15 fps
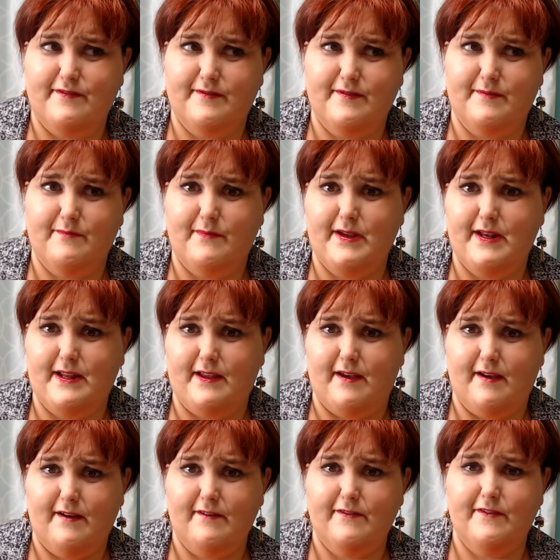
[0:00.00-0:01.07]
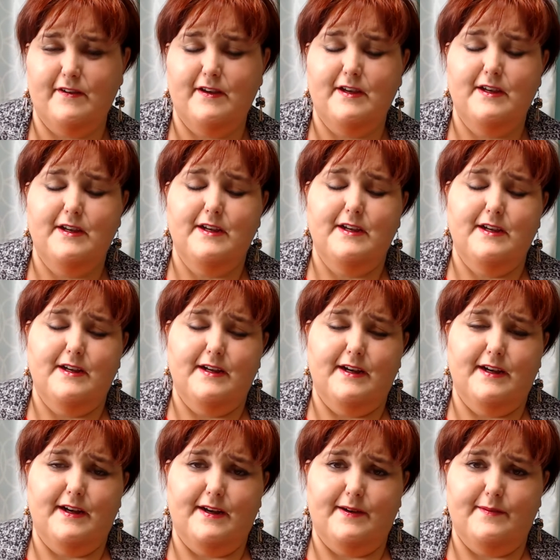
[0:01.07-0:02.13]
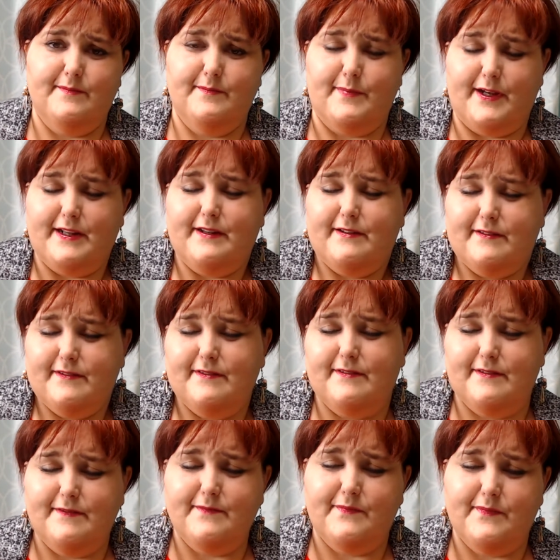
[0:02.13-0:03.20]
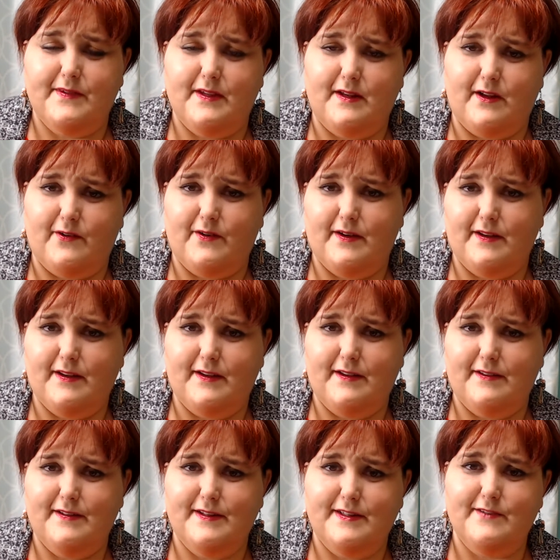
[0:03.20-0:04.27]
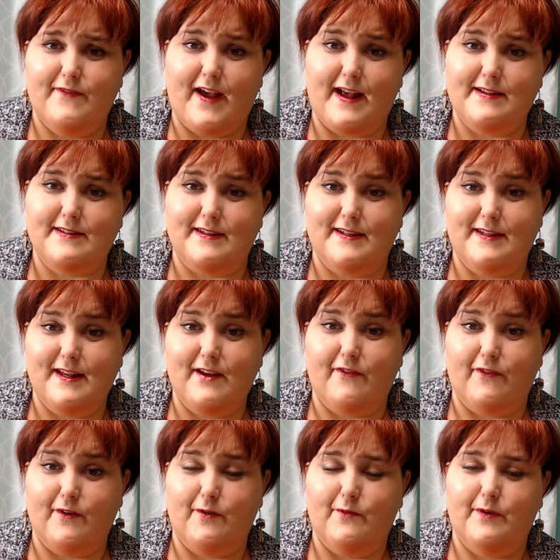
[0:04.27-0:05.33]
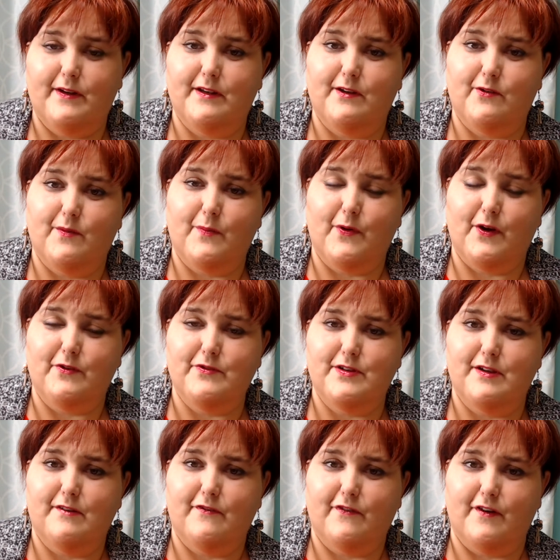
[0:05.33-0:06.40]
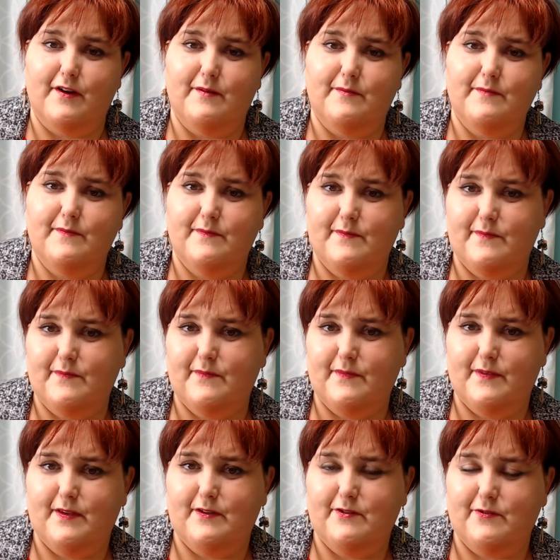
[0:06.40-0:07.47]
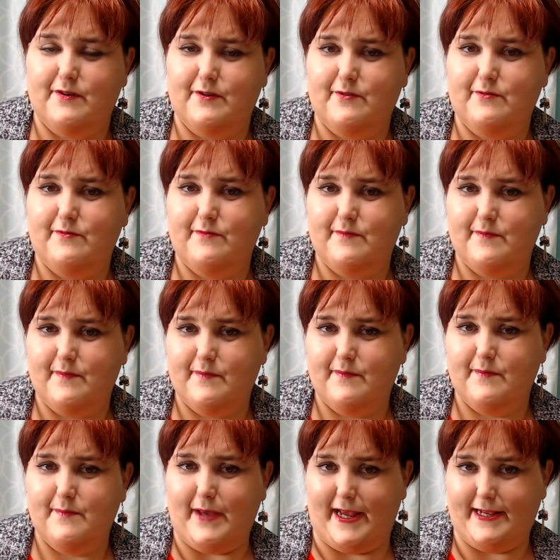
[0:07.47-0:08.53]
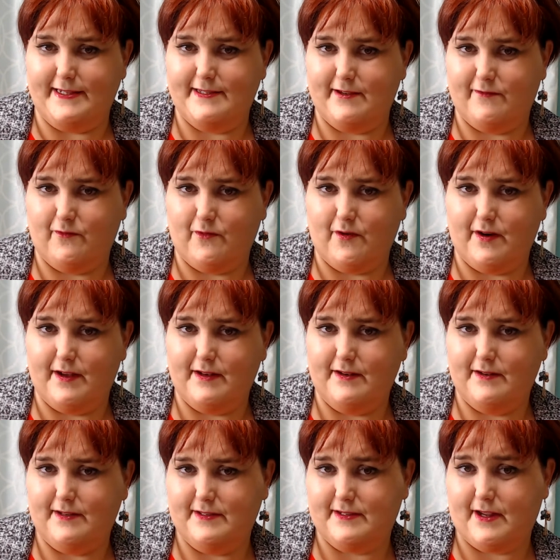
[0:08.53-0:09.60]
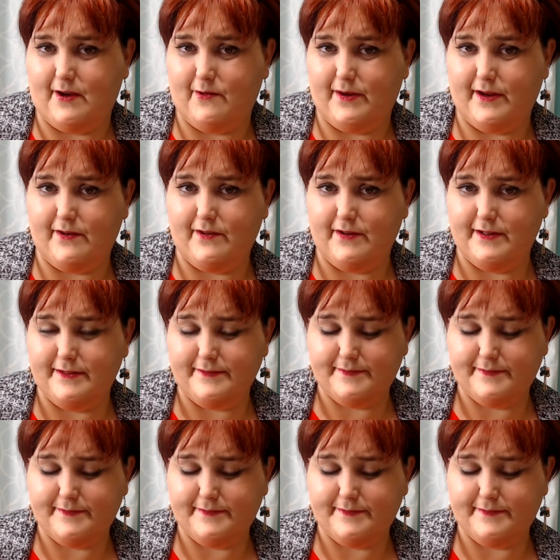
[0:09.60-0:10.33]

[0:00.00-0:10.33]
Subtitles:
many of, but it's vastly different when you approach it from the true base of what is going on.